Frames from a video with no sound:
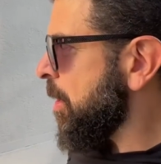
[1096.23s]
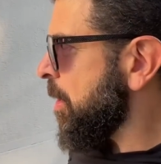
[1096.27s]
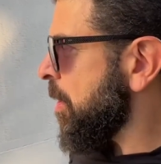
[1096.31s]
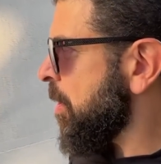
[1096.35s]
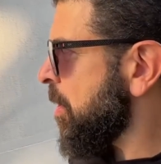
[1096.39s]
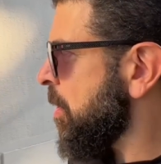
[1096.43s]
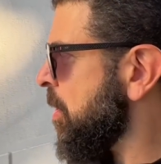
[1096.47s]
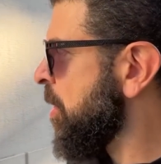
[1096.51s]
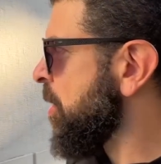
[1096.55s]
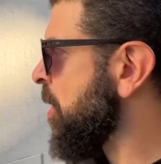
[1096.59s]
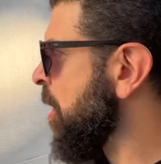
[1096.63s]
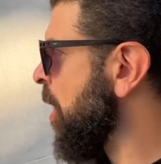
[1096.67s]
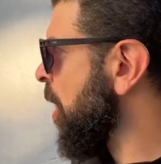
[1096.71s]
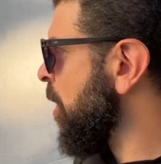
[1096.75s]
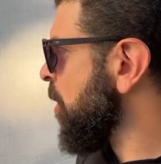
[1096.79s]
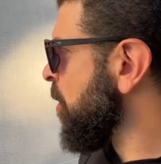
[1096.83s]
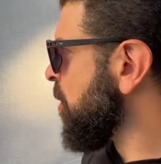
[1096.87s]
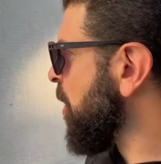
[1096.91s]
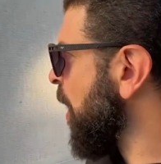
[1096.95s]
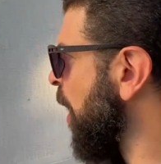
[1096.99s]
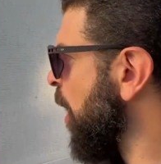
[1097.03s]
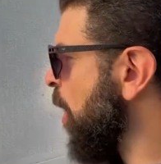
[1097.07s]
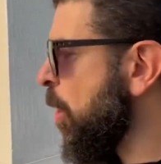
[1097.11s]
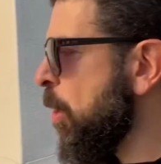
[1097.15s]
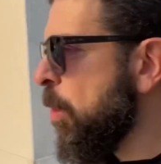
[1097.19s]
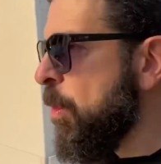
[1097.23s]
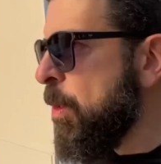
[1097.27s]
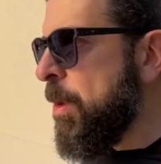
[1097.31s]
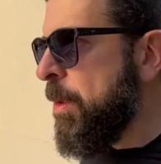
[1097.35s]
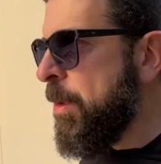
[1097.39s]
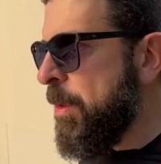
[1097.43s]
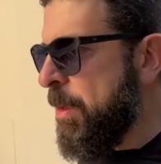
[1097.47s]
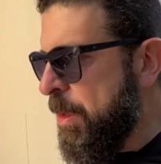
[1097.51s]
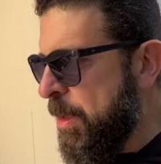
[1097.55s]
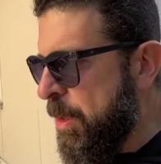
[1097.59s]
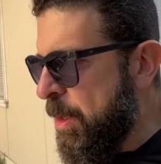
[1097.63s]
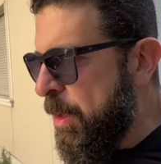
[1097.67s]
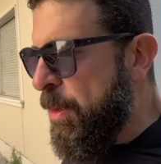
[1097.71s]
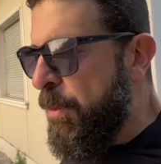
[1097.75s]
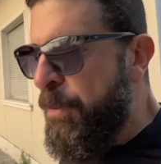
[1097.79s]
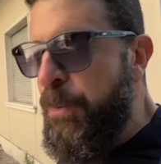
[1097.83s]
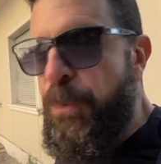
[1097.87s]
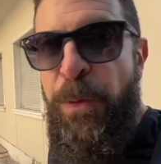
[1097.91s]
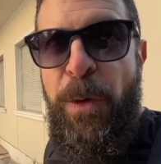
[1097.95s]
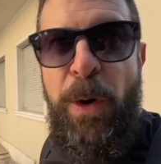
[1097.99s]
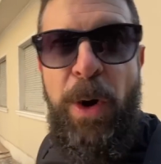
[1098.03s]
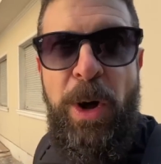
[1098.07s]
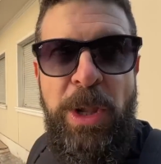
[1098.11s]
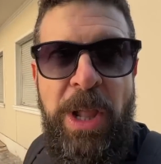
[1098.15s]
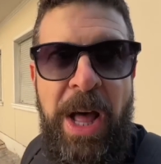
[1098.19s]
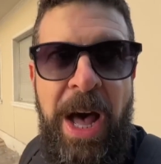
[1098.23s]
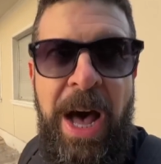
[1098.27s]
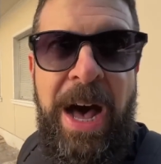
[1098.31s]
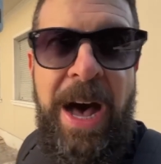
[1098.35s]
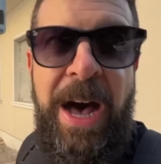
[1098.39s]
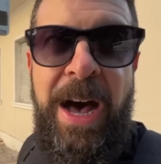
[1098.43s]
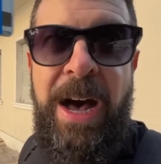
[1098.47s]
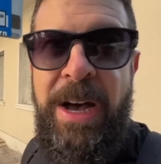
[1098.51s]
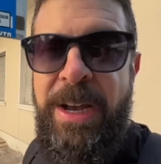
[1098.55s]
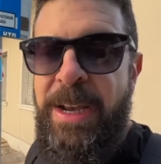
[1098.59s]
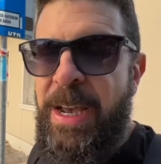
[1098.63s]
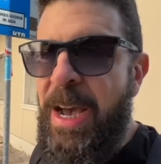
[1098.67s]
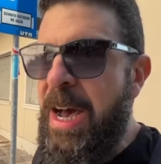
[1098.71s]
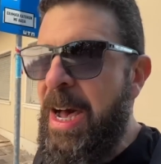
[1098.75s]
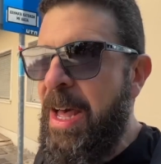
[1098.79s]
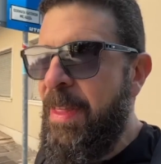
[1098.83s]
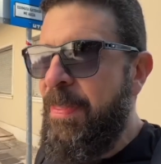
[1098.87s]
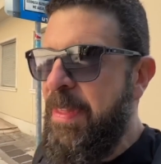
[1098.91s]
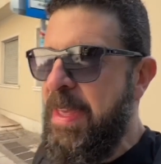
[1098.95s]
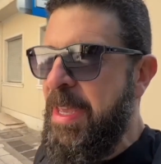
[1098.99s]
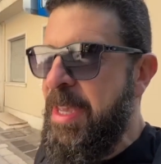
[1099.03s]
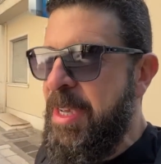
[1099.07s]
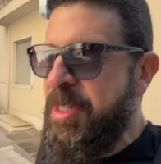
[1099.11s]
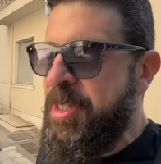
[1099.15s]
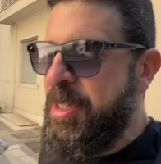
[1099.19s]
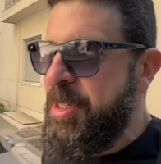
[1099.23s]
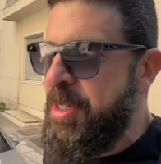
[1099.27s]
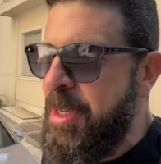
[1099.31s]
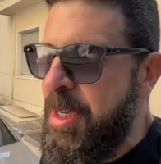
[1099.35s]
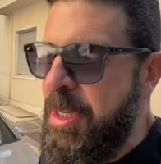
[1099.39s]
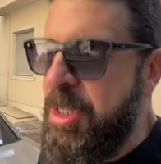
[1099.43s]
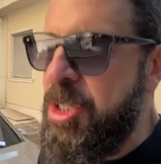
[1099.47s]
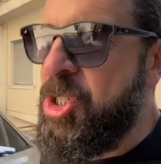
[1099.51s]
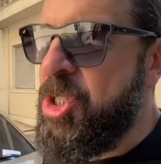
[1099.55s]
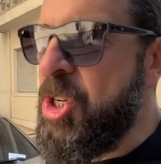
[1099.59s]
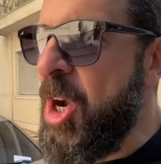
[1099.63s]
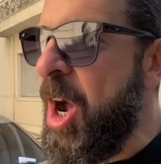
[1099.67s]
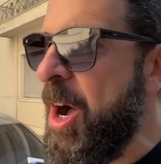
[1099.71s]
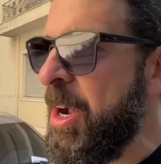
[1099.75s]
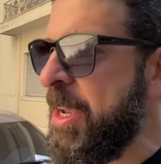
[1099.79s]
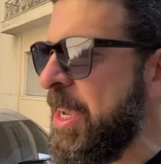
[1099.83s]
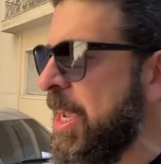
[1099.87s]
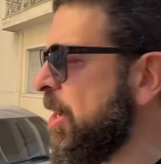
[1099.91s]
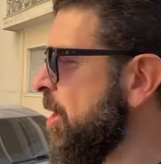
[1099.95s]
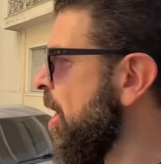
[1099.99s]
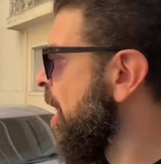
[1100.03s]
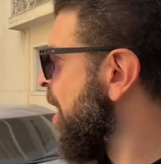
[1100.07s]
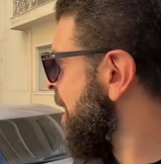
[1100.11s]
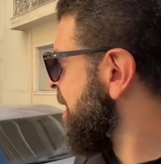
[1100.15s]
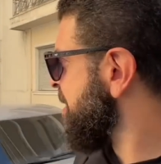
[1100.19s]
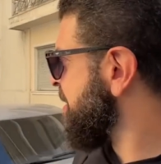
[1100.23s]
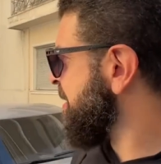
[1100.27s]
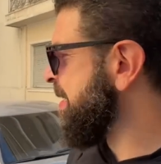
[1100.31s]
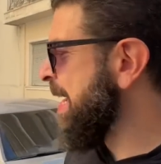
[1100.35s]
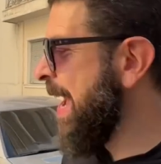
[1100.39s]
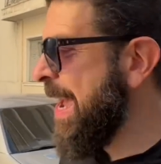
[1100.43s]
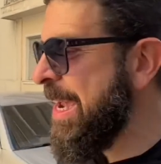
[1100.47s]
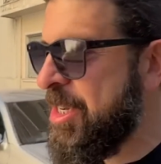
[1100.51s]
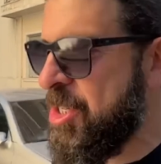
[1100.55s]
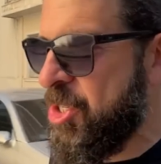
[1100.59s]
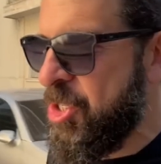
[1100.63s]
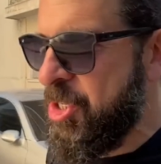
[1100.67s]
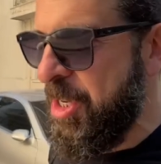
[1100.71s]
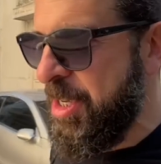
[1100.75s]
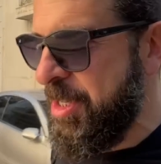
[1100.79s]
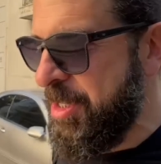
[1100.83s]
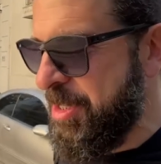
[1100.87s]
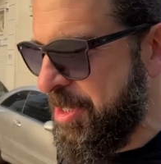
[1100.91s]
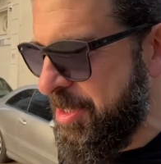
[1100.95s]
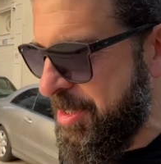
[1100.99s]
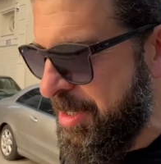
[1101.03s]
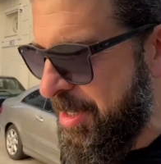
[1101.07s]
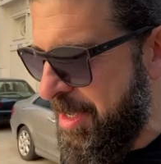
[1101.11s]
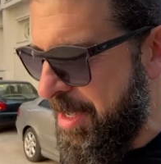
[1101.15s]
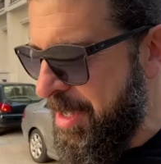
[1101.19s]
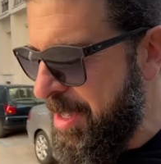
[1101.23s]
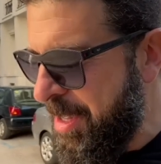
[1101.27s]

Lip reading: go full hog on these shock and awe sanctions.